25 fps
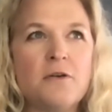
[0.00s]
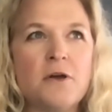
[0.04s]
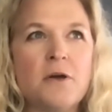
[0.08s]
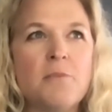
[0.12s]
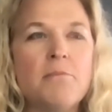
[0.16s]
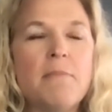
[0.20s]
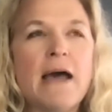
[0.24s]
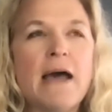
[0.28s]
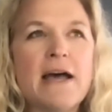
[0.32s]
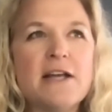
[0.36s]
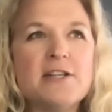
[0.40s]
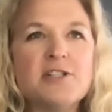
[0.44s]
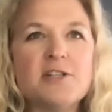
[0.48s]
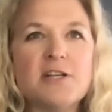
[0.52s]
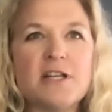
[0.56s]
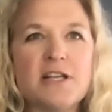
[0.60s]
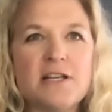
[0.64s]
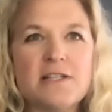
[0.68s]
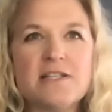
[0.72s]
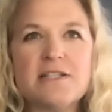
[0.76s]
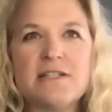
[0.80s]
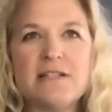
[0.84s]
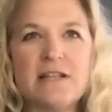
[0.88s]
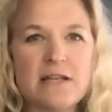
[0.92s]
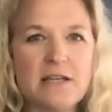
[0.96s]

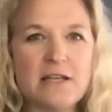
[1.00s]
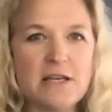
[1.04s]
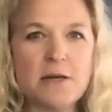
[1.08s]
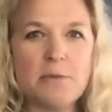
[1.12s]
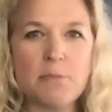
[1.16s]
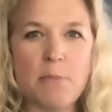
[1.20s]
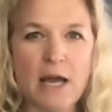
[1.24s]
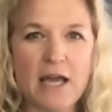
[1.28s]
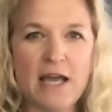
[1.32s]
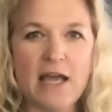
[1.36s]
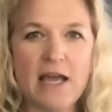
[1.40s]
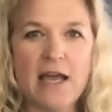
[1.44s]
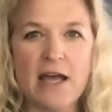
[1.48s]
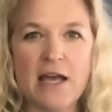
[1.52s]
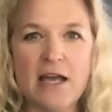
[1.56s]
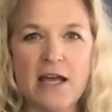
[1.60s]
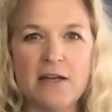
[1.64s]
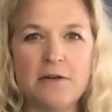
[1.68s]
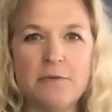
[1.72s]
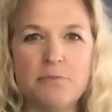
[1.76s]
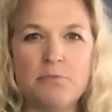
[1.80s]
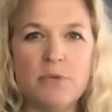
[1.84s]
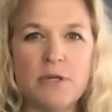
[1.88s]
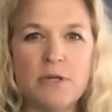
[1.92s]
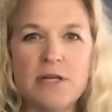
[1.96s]
imagining sticking my
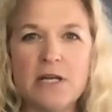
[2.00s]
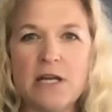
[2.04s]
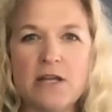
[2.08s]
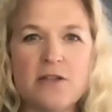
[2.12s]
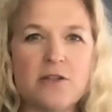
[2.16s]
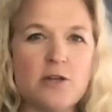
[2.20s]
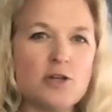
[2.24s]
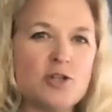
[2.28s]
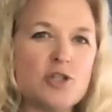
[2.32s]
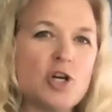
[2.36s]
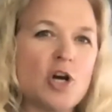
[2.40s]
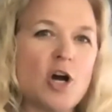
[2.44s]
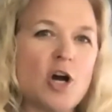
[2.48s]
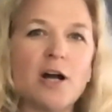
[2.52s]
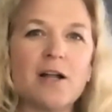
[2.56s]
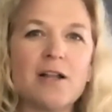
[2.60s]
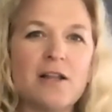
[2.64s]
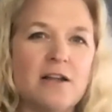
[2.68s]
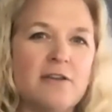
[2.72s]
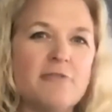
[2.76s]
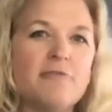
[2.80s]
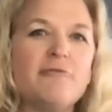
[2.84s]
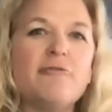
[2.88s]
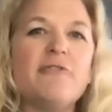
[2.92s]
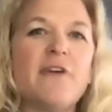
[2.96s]
head beneath a
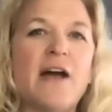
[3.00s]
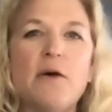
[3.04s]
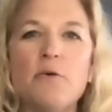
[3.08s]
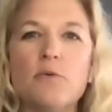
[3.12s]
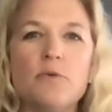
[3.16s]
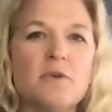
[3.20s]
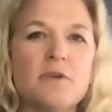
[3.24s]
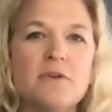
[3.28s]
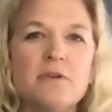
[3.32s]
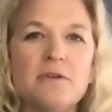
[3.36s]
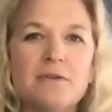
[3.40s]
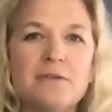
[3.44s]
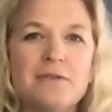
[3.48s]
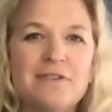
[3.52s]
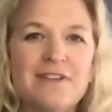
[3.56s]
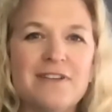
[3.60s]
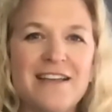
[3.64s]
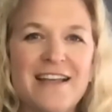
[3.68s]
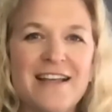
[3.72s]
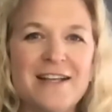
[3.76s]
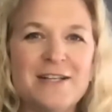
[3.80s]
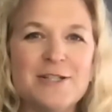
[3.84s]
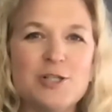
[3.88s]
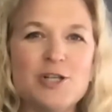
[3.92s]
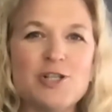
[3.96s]
chocolate fountain
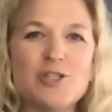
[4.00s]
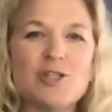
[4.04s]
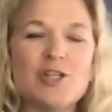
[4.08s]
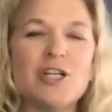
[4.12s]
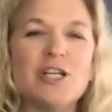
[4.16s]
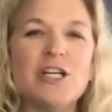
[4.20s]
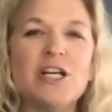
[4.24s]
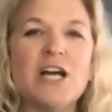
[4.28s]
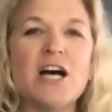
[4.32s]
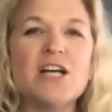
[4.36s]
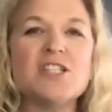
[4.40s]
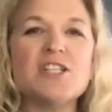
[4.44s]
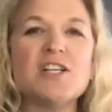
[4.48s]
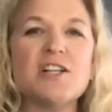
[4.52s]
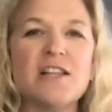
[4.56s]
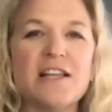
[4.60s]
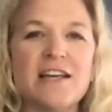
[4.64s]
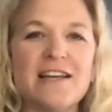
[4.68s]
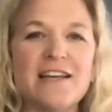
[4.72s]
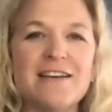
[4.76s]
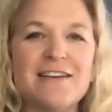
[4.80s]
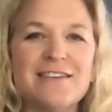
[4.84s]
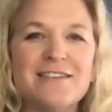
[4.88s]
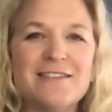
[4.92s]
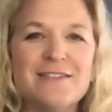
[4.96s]
and just
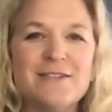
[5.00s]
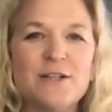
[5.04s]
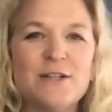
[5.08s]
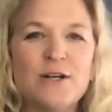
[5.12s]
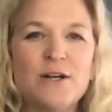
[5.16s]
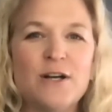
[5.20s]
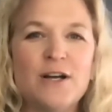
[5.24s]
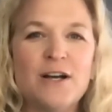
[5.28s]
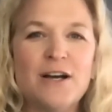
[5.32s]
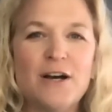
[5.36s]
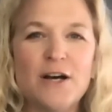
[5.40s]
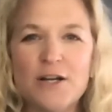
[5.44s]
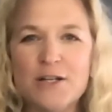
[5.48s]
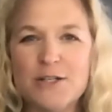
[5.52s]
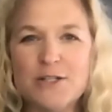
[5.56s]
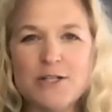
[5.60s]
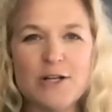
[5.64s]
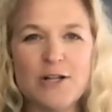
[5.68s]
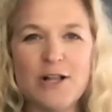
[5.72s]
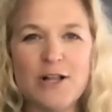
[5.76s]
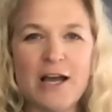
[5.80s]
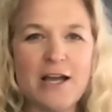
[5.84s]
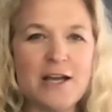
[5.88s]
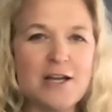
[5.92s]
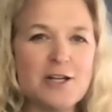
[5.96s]
guzzling
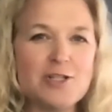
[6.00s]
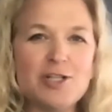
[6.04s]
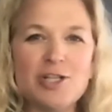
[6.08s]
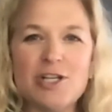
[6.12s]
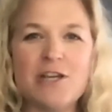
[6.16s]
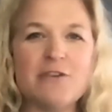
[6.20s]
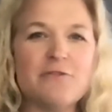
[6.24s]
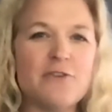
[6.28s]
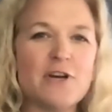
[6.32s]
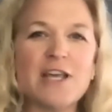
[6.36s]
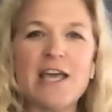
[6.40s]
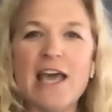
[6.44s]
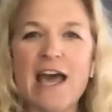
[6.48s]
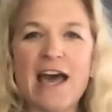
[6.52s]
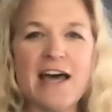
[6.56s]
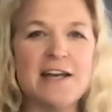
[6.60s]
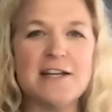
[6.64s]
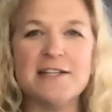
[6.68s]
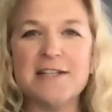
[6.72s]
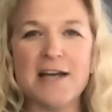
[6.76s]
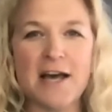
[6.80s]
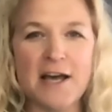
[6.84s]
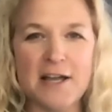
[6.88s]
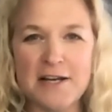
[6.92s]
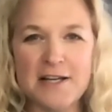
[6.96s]
until I achieve a
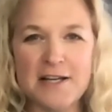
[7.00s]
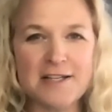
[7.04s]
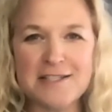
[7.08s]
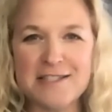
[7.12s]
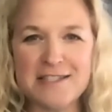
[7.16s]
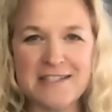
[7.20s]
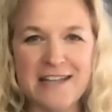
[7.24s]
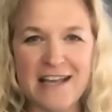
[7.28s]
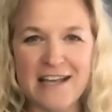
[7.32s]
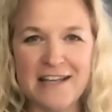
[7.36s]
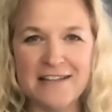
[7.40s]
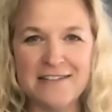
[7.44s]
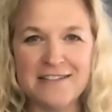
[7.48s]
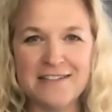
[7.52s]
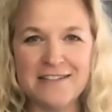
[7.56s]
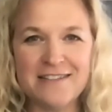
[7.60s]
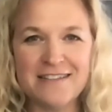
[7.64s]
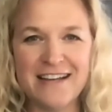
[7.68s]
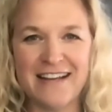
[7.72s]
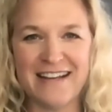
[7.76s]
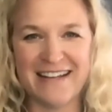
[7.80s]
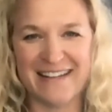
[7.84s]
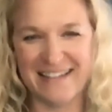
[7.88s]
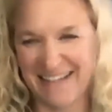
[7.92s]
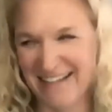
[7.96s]
catatonic state.
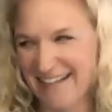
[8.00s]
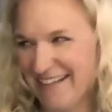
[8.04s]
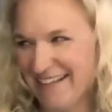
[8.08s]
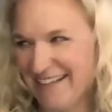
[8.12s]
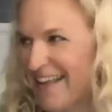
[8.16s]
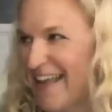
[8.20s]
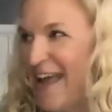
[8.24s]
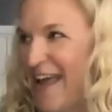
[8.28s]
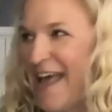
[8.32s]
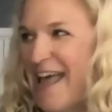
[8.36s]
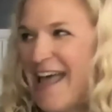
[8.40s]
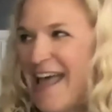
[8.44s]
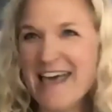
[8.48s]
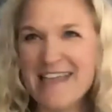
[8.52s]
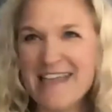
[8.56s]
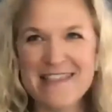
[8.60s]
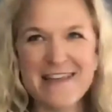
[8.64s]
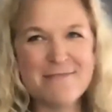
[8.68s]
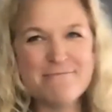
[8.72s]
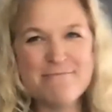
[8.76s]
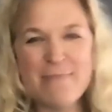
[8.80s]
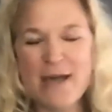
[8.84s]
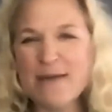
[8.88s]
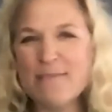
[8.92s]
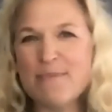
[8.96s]
And
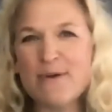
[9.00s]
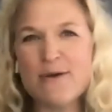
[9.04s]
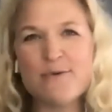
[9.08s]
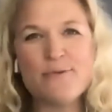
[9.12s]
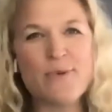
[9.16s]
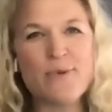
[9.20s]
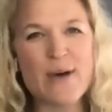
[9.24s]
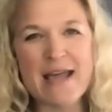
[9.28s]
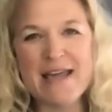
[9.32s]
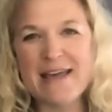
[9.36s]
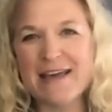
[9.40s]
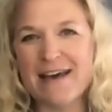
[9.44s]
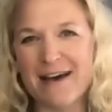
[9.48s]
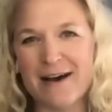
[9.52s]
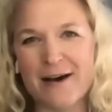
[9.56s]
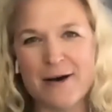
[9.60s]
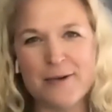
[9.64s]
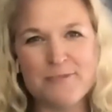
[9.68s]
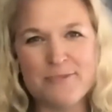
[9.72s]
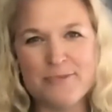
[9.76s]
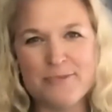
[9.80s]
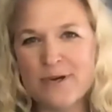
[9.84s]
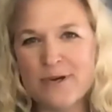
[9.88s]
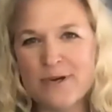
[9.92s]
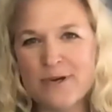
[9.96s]
then maybe wake
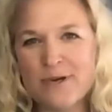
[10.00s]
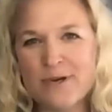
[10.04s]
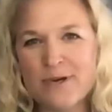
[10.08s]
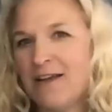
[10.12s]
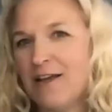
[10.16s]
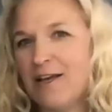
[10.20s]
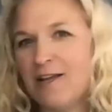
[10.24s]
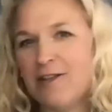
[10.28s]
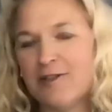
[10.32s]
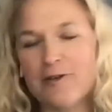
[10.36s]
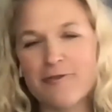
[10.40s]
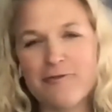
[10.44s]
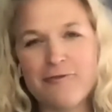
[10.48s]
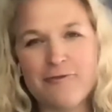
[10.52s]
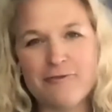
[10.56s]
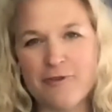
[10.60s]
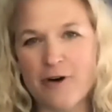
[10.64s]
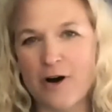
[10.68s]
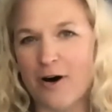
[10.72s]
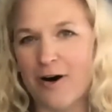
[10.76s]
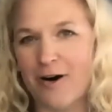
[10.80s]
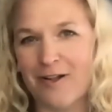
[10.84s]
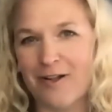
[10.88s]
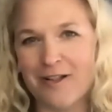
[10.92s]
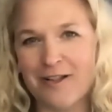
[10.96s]
up in the
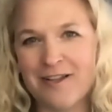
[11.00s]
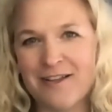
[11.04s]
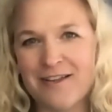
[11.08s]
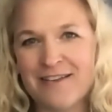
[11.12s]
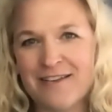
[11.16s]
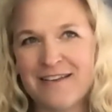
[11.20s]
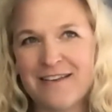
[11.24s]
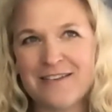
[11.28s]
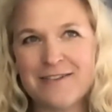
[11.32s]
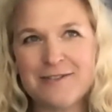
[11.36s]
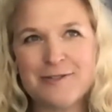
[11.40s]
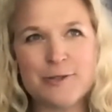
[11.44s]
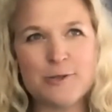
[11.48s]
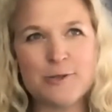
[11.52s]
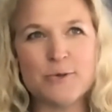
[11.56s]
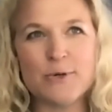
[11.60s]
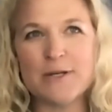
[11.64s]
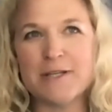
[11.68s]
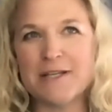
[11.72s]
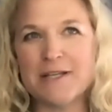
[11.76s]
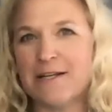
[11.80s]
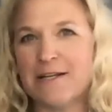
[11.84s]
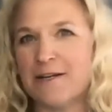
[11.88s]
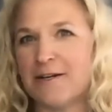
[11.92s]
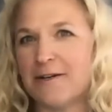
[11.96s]
fall to a
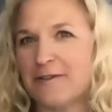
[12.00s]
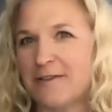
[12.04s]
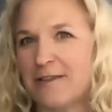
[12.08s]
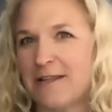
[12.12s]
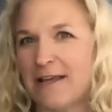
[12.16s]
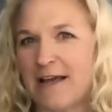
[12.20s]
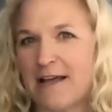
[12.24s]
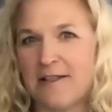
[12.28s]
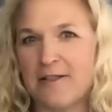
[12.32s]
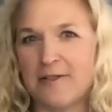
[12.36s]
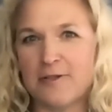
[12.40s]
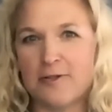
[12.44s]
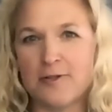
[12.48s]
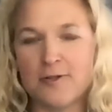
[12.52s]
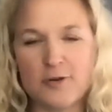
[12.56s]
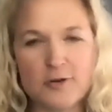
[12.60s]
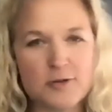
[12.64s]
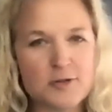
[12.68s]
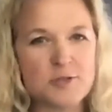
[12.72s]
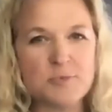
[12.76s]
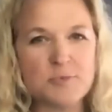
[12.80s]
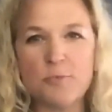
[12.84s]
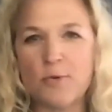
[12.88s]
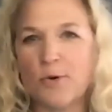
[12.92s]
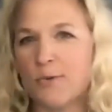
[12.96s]
year that
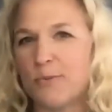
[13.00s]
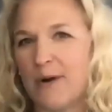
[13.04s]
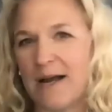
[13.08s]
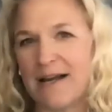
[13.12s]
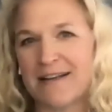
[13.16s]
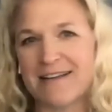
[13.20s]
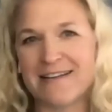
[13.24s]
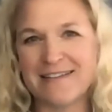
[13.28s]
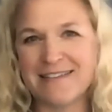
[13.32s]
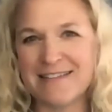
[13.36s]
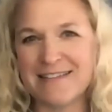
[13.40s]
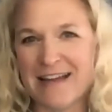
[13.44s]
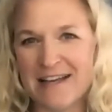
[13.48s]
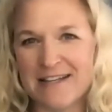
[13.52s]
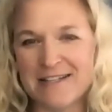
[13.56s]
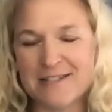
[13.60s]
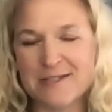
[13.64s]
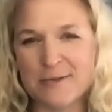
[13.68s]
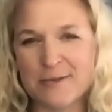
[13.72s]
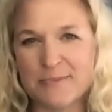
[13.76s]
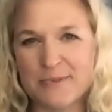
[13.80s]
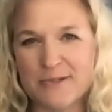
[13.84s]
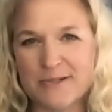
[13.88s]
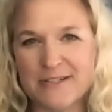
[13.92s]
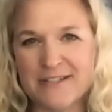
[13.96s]
looks more
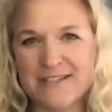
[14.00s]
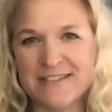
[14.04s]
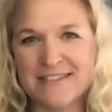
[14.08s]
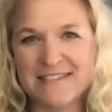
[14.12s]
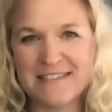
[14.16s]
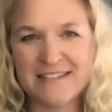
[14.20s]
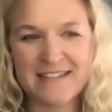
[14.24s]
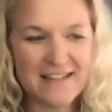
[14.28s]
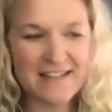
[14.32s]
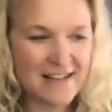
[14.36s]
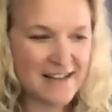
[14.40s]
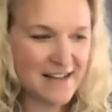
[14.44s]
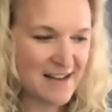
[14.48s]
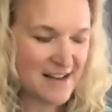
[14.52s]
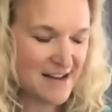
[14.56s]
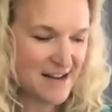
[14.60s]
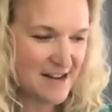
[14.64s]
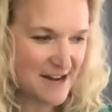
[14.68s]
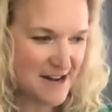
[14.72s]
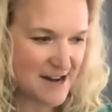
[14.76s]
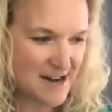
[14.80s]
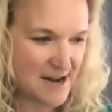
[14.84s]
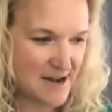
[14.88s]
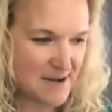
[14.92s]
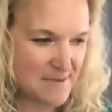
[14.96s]
recognizable.
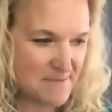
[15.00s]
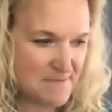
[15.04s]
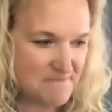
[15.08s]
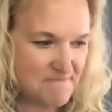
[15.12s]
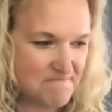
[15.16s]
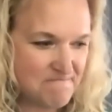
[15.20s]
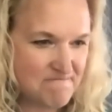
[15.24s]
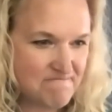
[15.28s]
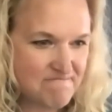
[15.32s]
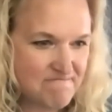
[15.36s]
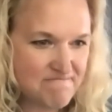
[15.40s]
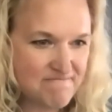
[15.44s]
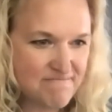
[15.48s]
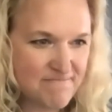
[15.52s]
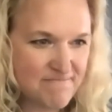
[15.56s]
I